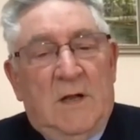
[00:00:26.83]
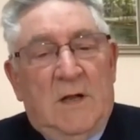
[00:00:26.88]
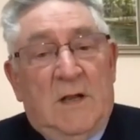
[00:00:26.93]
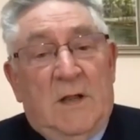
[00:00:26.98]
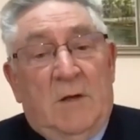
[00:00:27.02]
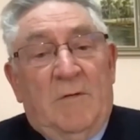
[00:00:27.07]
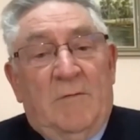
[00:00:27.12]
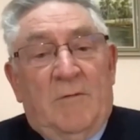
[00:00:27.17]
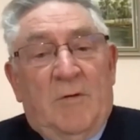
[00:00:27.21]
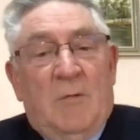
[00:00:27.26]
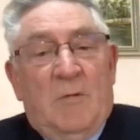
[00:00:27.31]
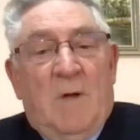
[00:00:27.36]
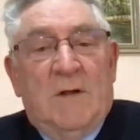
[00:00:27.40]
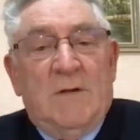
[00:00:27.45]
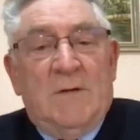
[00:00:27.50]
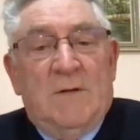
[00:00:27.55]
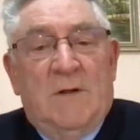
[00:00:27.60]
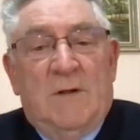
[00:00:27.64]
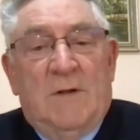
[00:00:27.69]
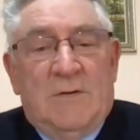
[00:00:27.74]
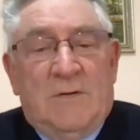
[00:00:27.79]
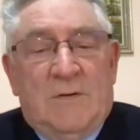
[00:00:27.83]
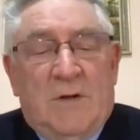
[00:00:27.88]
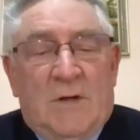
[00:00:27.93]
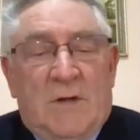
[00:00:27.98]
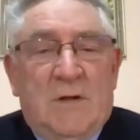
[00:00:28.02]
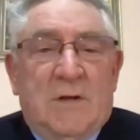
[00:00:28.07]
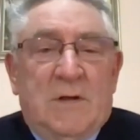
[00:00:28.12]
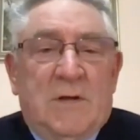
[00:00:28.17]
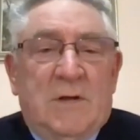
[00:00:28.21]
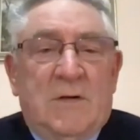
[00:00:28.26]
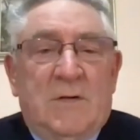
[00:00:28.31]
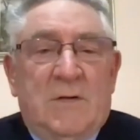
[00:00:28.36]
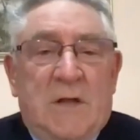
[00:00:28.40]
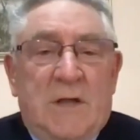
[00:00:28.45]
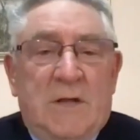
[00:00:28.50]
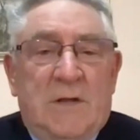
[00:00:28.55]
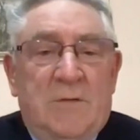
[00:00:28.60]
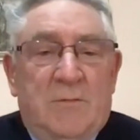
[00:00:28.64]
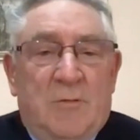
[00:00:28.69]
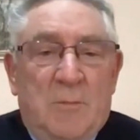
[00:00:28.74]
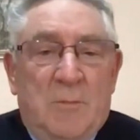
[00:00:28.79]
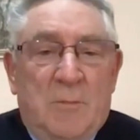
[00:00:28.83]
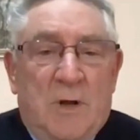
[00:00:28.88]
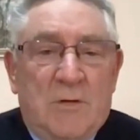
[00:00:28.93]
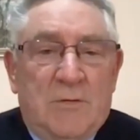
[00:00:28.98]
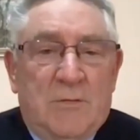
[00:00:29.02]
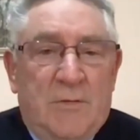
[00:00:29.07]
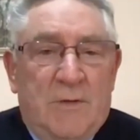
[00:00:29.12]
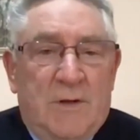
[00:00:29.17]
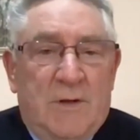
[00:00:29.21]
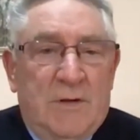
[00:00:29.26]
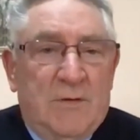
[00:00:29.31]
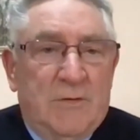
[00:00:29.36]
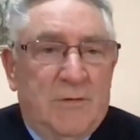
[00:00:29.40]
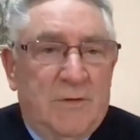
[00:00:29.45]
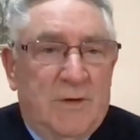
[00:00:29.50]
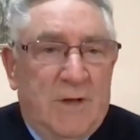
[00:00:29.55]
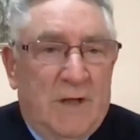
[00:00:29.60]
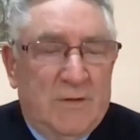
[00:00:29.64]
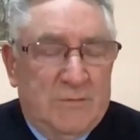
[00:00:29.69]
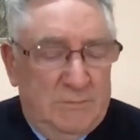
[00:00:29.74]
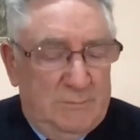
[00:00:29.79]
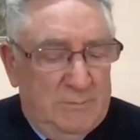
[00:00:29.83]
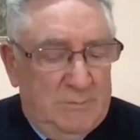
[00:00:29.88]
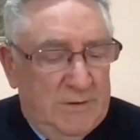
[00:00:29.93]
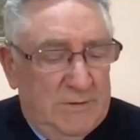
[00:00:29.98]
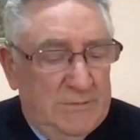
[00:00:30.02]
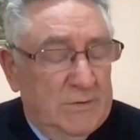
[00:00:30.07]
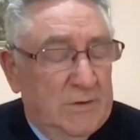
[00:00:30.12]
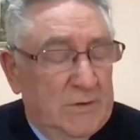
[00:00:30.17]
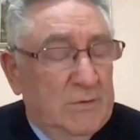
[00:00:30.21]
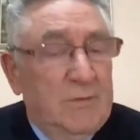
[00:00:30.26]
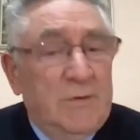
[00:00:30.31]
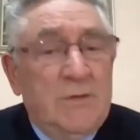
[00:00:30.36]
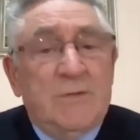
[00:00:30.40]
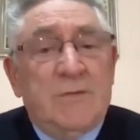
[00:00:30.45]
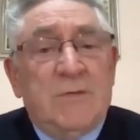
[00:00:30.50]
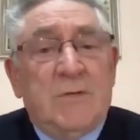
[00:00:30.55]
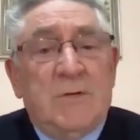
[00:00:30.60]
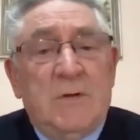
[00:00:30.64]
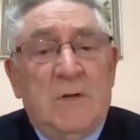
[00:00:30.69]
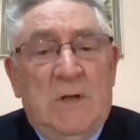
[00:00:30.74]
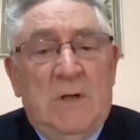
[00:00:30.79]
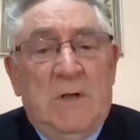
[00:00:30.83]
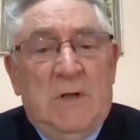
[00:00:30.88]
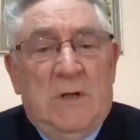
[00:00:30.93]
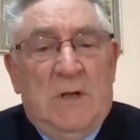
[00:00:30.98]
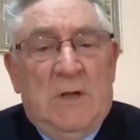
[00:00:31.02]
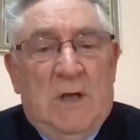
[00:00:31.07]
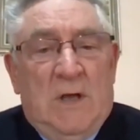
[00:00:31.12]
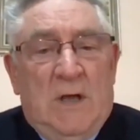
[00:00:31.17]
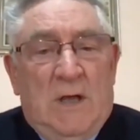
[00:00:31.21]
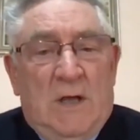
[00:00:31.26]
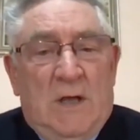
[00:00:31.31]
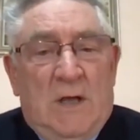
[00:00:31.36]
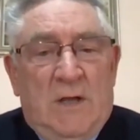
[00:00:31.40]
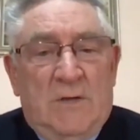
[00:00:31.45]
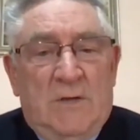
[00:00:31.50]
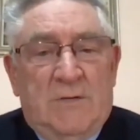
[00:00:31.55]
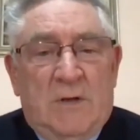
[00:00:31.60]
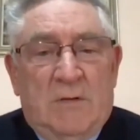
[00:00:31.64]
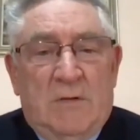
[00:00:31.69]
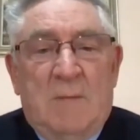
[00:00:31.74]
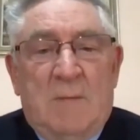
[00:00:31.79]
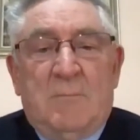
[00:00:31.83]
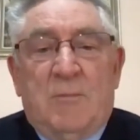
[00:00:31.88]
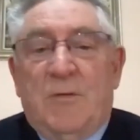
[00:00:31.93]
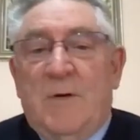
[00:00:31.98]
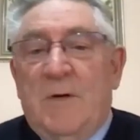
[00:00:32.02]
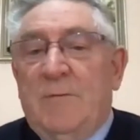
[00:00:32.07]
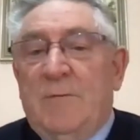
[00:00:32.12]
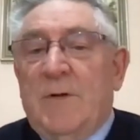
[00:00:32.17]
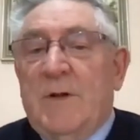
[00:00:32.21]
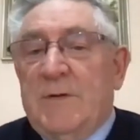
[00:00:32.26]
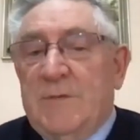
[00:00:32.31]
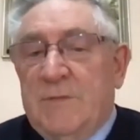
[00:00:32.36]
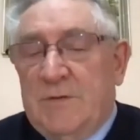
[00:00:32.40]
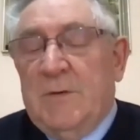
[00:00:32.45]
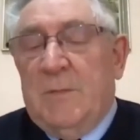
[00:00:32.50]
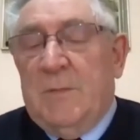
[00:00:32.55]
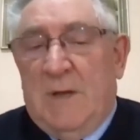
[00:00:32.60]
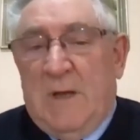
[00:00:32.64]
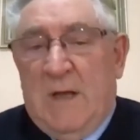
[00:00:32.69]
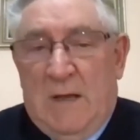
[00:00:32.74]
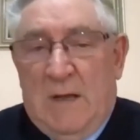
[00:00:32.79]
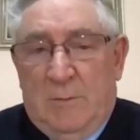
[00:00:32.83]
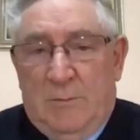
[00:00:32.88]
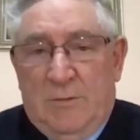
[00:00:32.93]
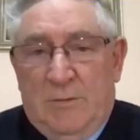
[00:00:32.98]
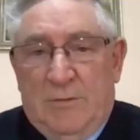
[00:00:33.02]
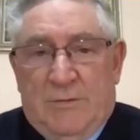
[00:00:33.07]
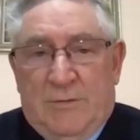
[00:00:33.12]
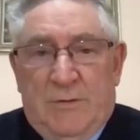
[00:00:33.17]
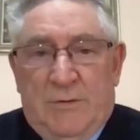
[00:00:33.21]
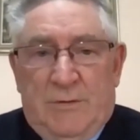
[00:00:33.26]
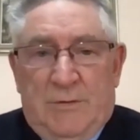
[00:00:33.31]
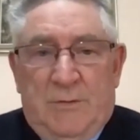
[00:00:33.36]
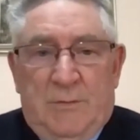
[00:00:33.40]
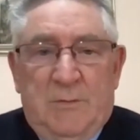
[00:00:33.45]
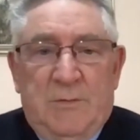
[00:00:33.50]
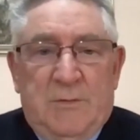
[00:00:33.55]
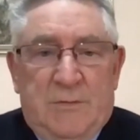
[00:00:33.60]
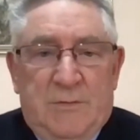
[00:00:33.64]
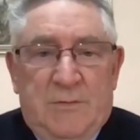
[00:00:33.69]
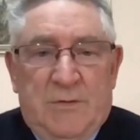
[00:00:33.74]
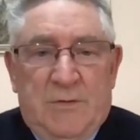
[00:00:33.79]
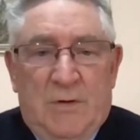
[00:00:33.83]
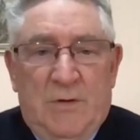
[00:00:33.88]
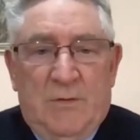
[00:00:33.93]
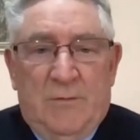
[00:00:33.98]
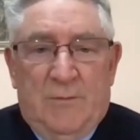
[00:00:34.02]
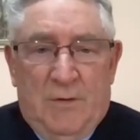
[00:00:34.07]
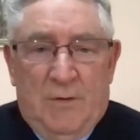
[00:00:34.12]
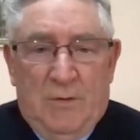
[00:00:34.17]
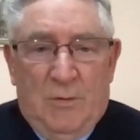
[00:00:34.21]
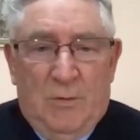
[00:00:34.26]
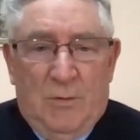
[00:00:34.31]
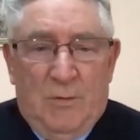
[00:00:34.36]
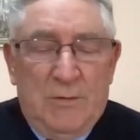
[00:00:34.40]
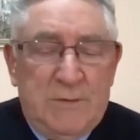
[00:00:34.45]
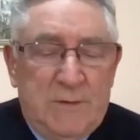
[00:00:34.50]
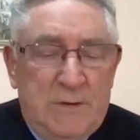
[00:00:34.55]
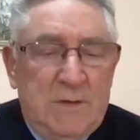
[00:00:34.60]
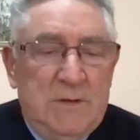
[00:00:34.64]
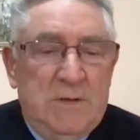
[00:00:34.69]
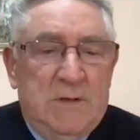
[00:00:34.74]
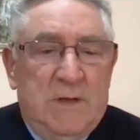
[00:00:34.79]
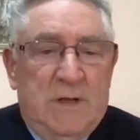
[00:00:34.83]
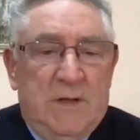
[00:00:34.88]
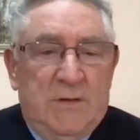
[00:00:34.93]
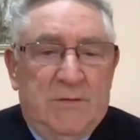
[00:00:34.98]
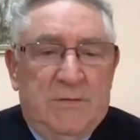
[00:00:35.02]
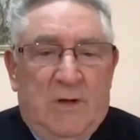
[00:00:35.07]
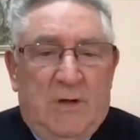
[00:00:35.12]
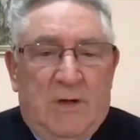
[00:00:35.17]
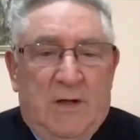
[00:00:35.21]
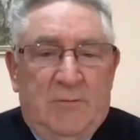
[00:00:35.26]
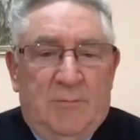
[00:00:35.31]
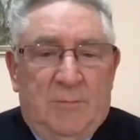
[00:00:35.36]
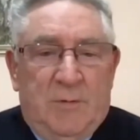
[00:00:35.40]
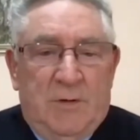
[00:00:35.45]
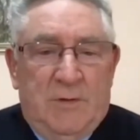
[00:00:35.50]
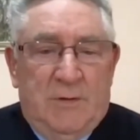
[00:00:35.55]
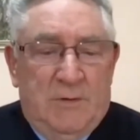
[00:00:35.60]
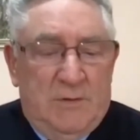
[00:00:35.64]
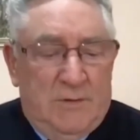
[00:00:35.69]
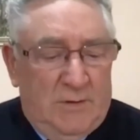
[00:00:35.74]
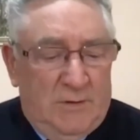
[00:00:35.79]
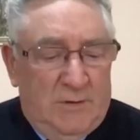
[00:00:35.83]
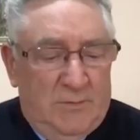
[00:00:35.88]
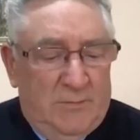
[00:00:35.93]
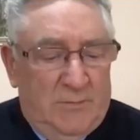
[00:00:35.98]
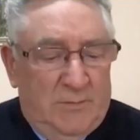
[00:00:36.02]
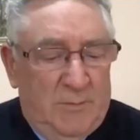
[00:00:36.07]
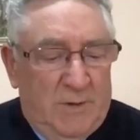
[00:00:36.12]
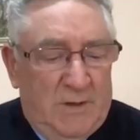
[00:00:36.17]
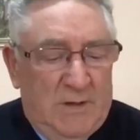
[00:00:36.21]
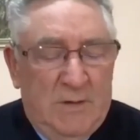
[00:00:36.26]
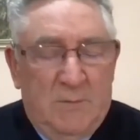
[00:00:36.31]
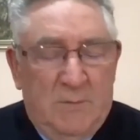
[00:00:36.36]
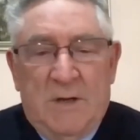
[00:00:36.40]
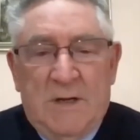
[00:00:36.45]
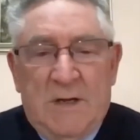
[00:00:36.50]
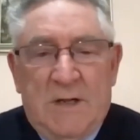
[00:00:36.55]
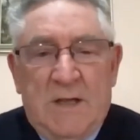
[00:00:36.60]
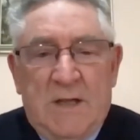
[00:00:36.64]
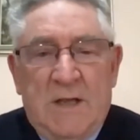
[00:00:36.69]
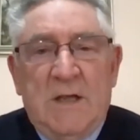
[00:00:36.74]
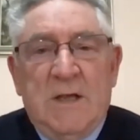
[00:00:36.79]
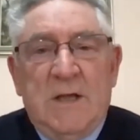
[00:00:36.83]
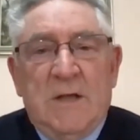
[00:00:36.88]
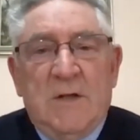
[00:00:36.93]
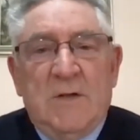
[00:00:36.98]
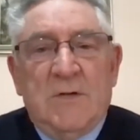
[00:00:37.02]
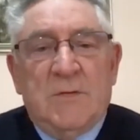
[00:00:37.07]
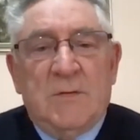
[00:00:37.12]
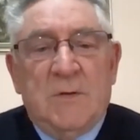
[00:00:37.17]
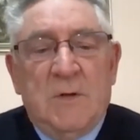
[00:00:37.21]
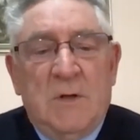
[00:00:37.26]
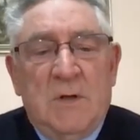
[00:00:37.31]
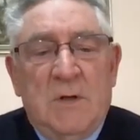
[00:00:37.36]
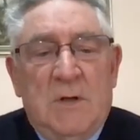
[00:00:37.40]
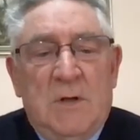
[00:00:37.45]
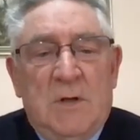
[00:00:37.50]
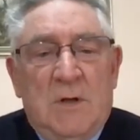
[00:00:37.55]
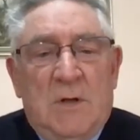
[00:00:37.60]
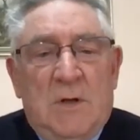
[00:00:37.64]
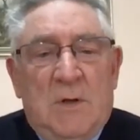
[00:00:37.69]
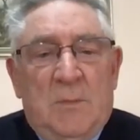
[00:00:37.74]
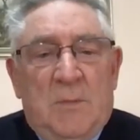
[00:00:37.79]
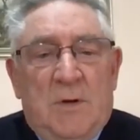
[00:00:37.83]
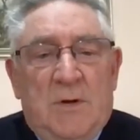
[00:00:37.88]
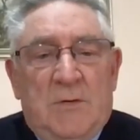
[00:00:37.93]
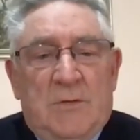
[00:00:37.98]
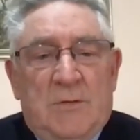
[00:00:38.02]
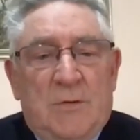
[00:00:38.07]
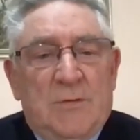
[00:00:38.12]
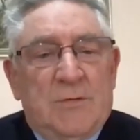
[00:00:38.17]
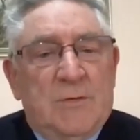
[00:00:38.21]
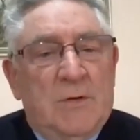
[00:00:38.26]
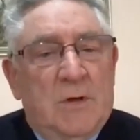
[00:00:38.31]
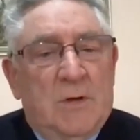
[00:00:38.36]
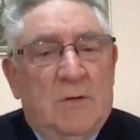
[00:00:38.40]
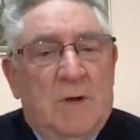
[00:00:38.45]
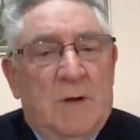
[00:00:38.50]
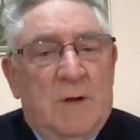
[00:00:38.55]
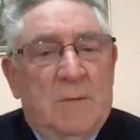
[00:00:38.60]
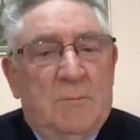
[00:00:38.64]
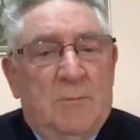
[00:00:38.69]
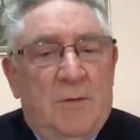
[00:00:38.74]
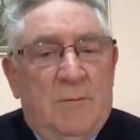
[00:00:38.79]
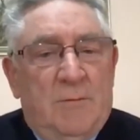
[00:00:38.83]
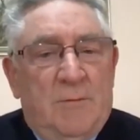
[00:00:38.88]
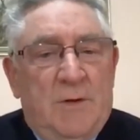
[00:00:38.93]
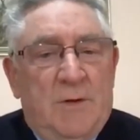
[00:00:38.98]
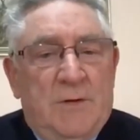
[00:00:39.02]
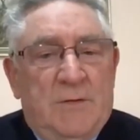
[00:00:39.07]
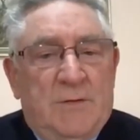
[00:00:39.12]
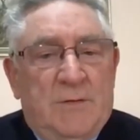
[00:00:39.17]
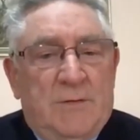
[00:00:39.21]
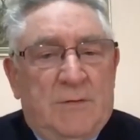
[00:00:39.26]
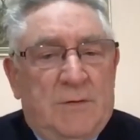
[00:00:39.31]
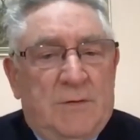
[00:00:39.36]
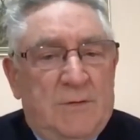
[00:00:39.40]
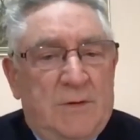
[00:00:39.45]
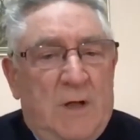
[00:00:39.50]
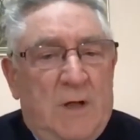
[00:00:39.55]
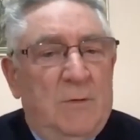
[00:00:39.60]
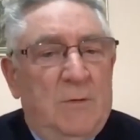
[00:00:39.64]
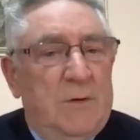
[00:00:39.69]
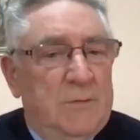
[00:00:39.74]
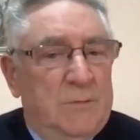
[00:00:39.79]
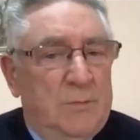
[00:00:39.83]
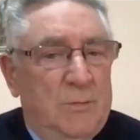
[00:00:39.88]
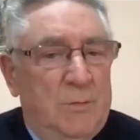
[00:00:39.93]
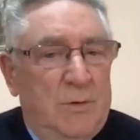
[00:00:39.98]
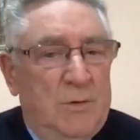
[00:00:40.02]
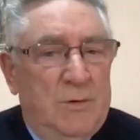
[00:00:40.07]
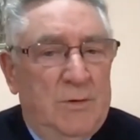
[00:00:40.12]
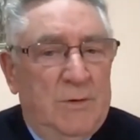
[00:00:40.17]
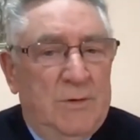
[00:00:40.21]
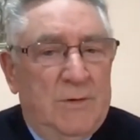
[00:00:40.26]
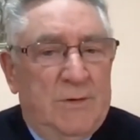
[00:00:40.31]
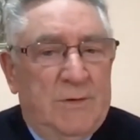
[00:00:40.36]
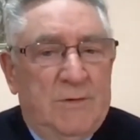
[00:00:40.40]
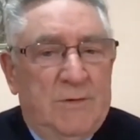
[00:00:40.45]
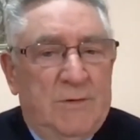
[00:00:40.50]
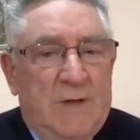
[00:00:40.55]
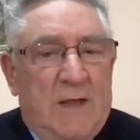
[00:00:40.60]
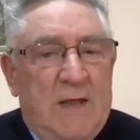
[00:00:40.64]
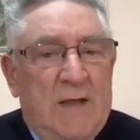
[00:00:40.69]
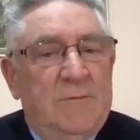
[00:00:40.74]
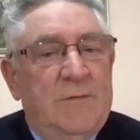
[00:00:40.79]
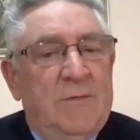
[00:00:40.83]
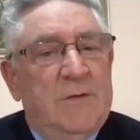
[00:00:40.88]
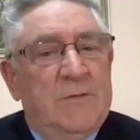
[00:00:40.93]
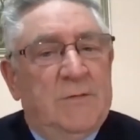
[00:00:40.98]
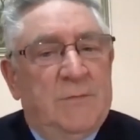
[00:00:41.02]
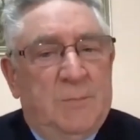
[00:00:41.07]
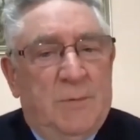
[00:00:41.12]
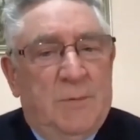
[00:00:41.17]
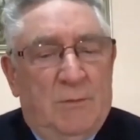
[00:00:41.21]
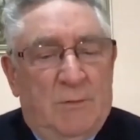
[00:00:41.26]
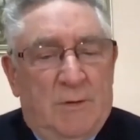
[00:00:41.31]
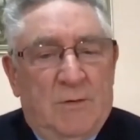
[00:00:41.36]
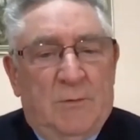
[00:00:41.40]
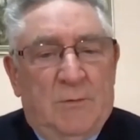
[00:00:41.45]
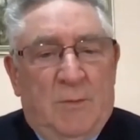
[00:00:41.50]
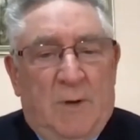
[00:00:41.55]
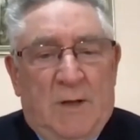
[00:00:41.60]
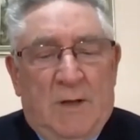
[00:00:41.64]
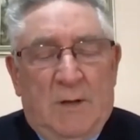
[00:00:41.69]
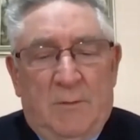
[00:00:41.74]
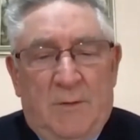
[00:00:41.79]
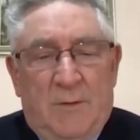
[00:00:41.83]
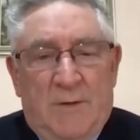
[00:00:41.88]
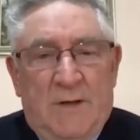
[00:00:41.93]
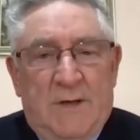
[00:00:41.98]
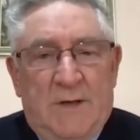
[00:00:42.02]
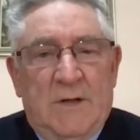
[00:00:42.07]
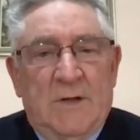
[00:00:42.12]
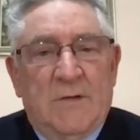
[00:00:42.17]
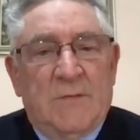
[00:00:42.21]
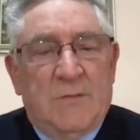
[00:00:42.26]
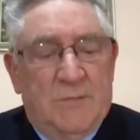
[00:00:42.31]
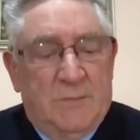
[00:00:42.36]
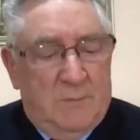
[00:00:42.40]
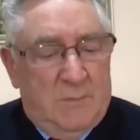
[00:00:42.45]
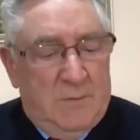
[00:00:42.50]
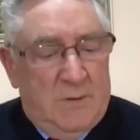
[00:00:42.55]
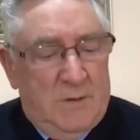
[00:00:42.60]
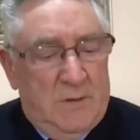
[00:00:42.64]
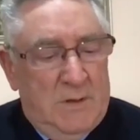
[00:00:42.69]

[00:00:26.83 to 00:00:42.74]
Hello, everyone, and thank you very much for the introduction, Pastor Chris. It's a great privilege to be able to serve the Lord, as I have been for many, many years. But it's also a great privilege to know His Word and to have His Spirit dwelling within us.